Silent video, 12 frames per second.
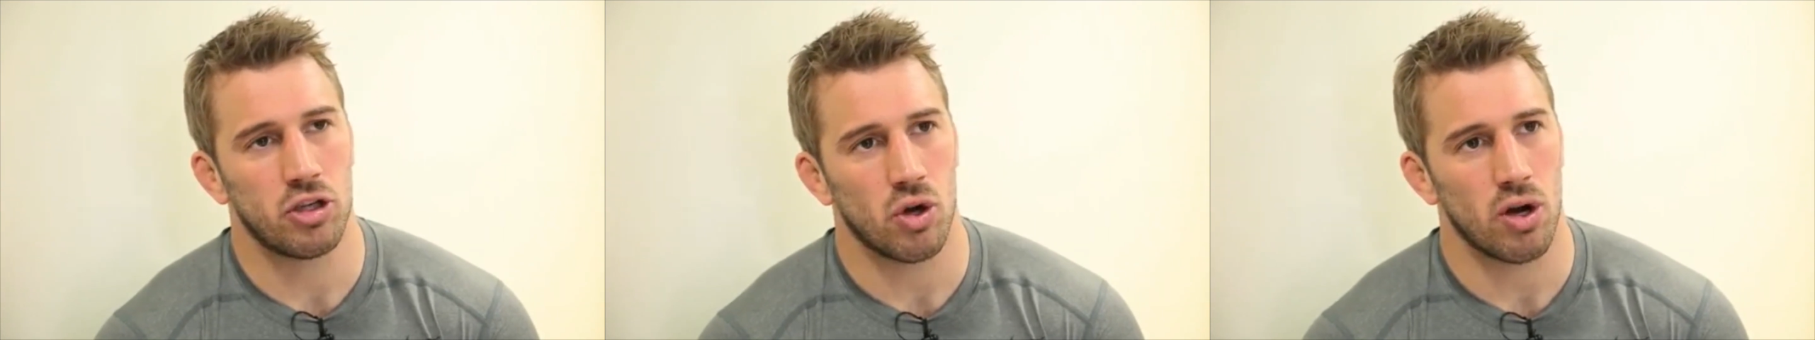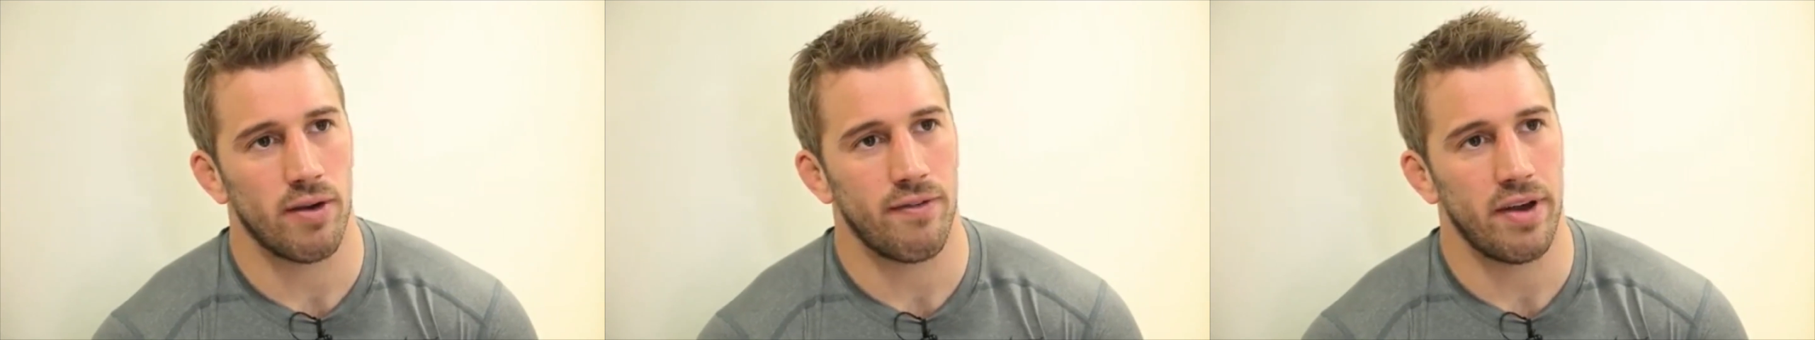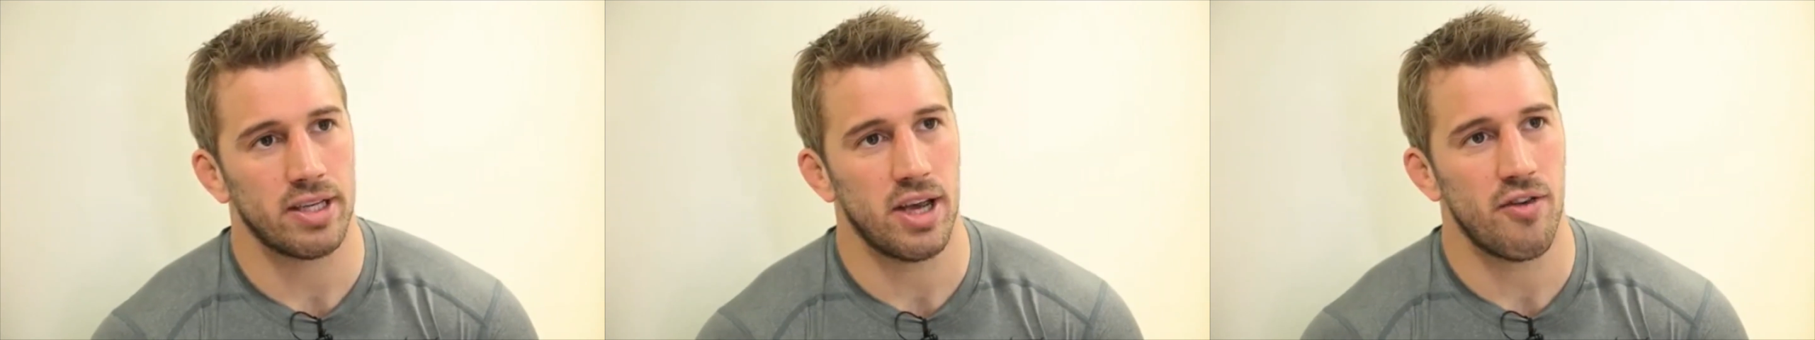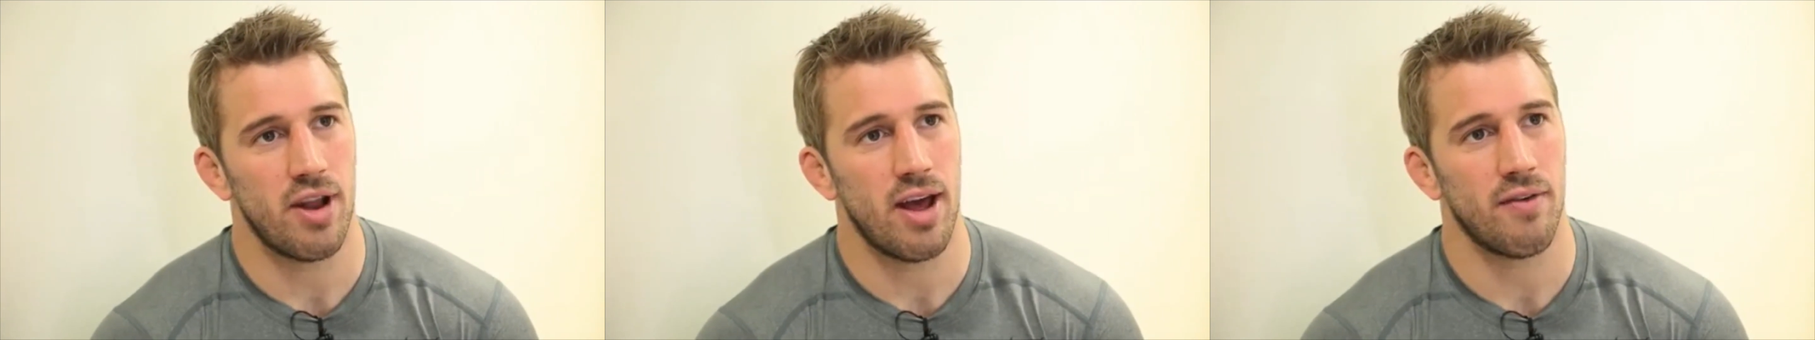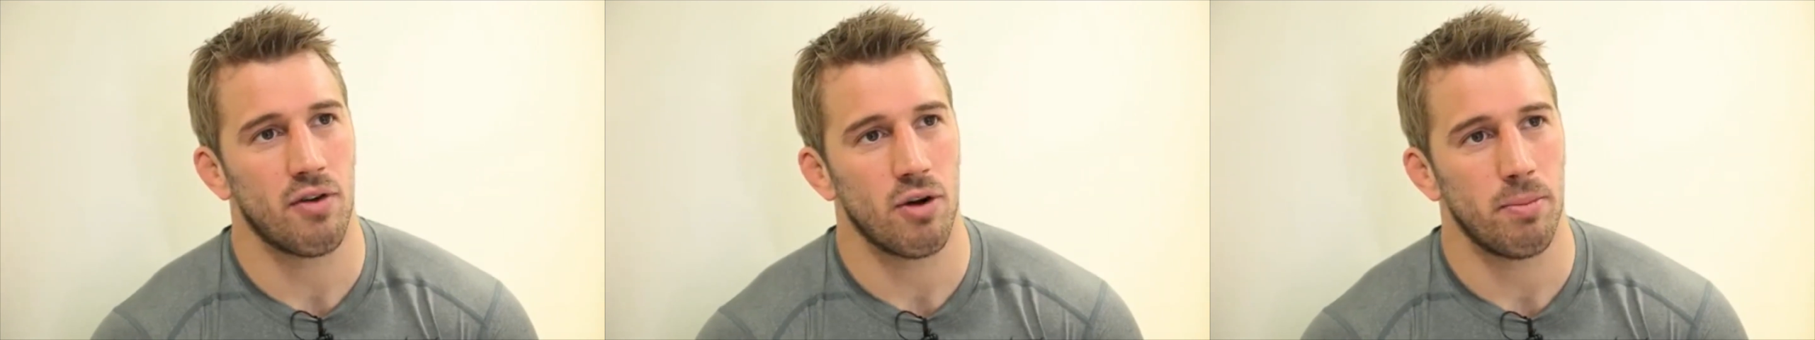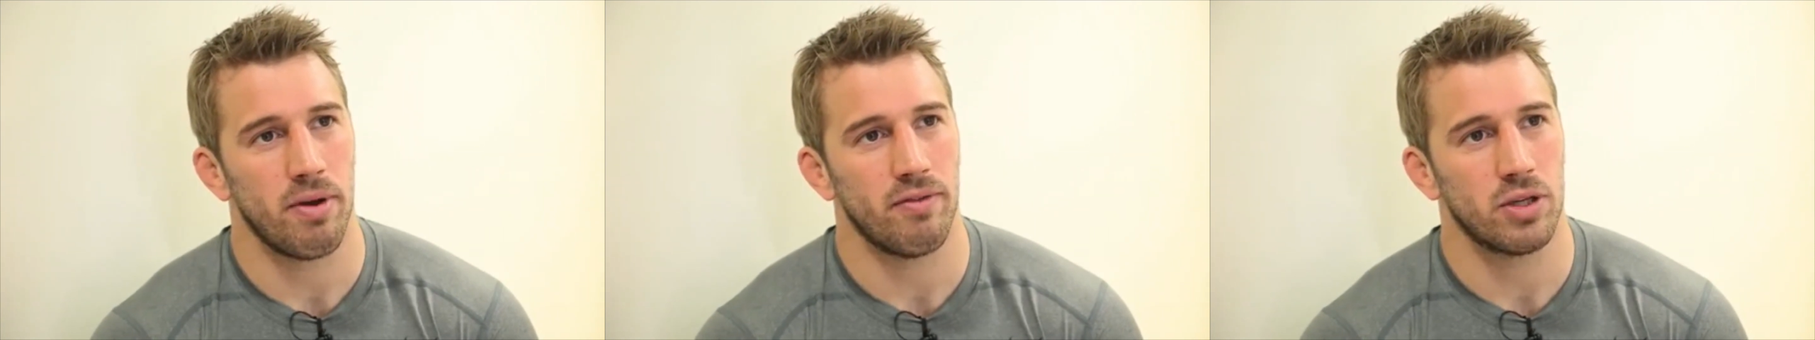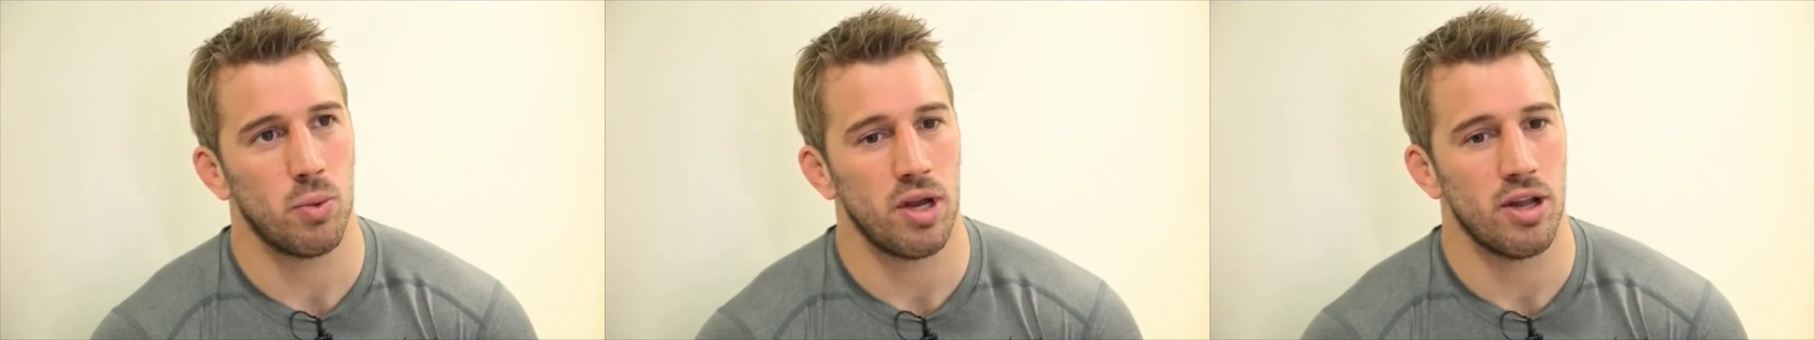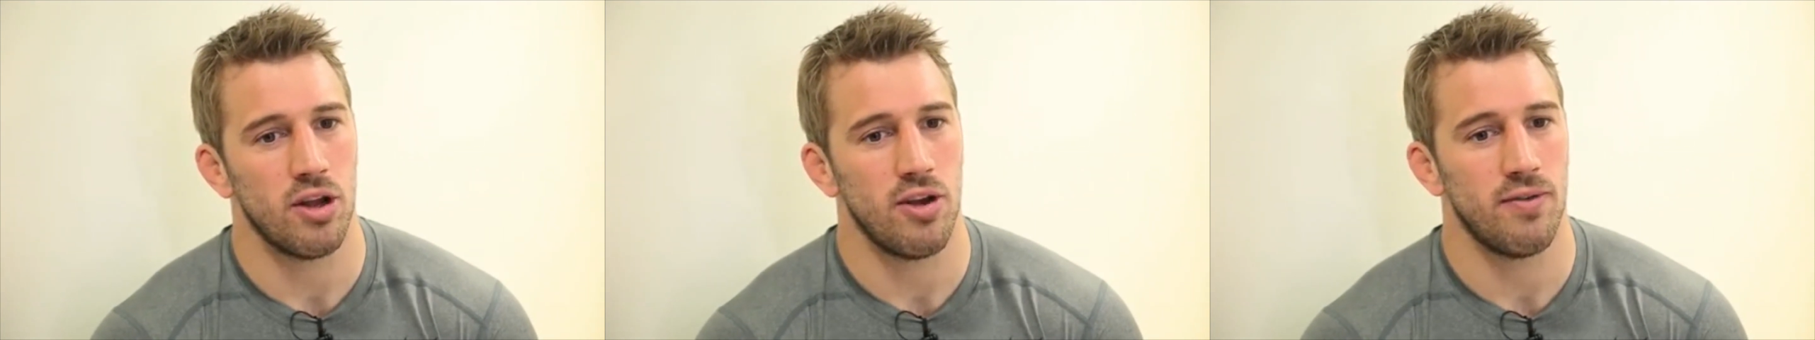chocolate fix here and there. I've got a bit of a
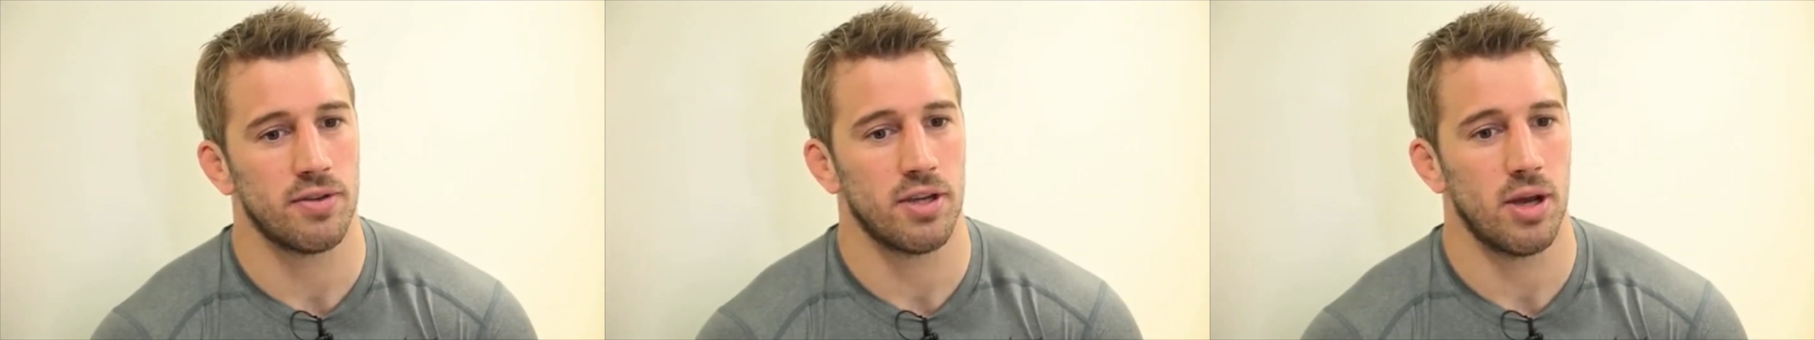sweet tooth,